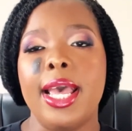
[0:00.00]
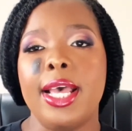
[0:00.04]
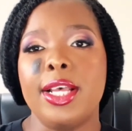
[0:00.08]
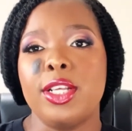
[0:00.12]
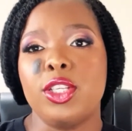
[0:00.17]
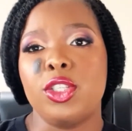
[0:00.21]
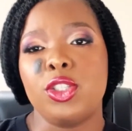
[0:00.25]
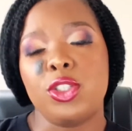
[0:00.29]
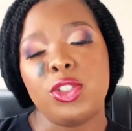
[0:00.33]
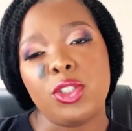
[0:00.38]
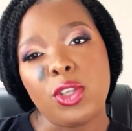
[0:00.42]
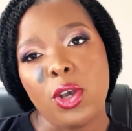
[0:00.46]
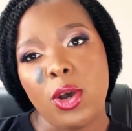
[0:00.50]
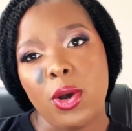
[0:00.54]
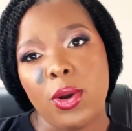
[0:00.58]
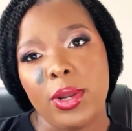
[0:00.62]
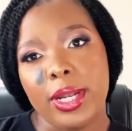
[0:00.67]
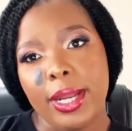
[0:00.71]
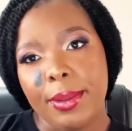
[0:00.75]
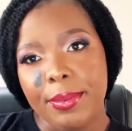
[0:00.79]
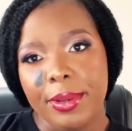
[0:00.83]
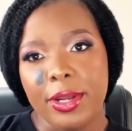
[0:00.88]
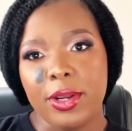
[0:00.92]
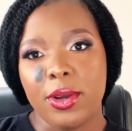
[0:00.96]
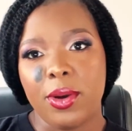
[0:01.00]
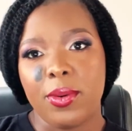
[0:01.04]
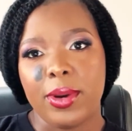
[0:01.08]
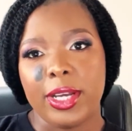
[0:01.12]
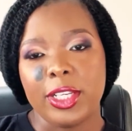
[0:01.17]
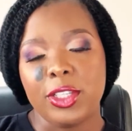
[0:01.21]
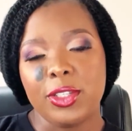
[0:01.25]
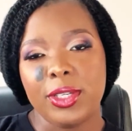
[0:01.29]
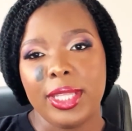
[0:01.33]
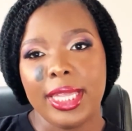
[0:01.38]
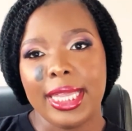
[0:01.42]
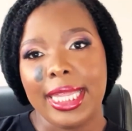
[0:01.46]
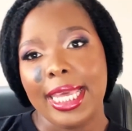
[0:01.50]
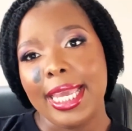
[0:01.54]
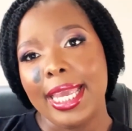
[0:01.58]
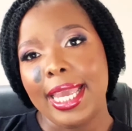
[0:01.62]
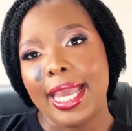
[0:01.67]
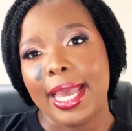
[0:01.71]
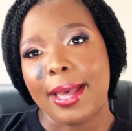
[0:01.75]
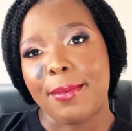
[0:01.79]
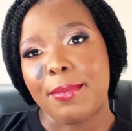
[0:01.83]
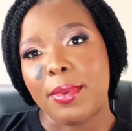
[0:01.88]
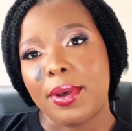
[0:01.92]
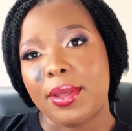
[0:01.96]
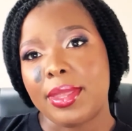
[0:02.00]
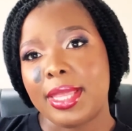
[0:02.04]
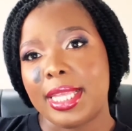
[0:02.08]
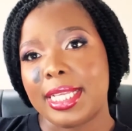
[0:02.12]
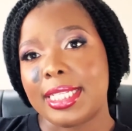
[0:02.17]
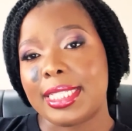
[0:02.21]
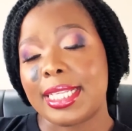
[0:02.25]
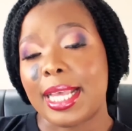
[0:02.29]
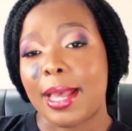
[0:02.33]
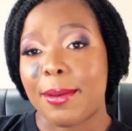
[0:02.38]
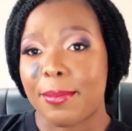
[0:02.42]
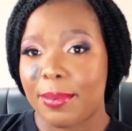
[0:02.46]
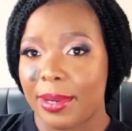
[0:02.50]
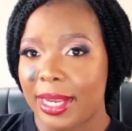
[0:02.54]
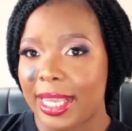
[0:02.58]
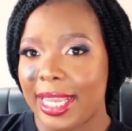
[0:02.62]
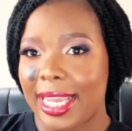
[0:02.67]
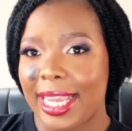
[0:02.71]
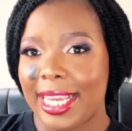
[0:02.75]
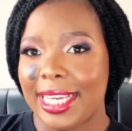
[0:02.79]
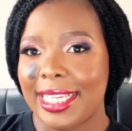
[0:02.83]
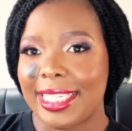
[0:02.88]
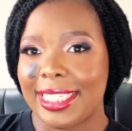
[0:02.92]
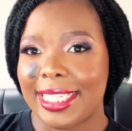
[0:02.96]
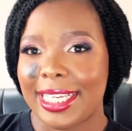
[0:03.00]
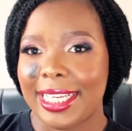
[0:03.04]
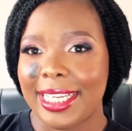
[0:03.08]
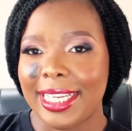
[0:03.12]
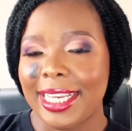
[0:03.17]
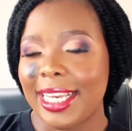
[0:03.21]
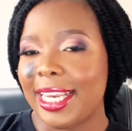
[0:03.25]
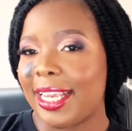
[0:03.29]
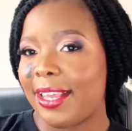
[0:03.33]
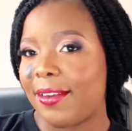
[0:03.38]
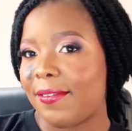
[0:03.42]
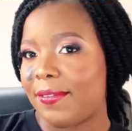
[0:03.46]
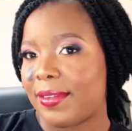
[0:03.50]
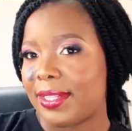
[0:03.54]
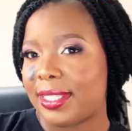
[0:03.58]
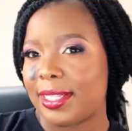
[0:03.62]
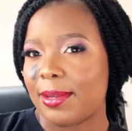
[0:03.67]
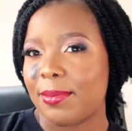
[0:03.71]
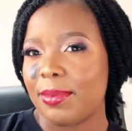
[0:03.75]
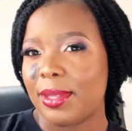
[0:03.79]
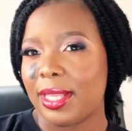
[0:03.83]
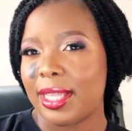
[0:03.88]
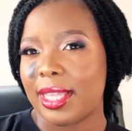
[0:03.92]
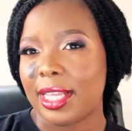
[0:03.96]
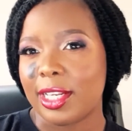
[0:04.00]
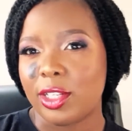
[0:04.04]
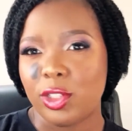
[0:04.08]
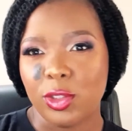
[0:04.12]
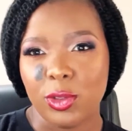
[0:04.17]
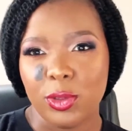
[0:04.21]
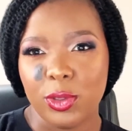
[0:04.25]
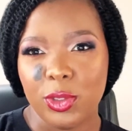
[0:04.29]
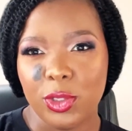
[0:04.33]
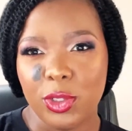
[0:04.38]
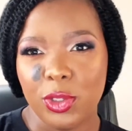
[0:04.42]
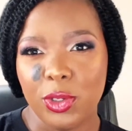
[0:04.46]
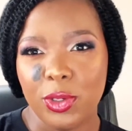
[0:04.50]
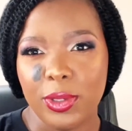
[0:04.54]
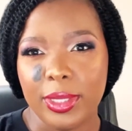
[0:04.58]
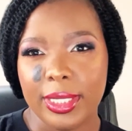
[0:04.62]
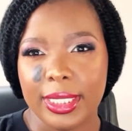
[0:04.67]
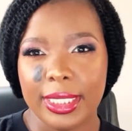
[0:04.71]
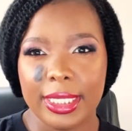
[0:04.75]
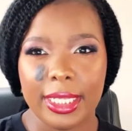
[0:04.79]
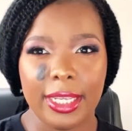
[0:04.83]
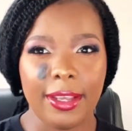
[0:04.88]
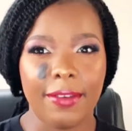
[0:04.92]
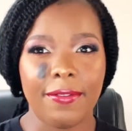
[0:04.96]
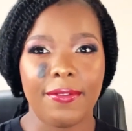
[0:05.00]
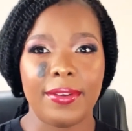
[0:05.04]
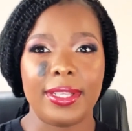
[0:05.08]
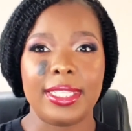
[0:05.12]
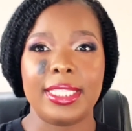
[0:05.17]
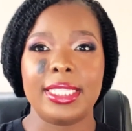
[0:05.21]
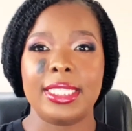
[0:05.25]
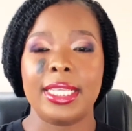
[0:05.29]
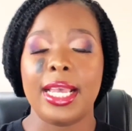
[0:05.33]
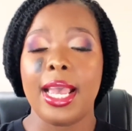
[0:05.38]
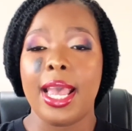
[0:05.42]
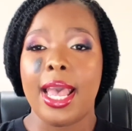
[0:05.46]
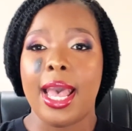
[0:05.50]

So let me know what you think about this application, if it's something that you'd use, if it's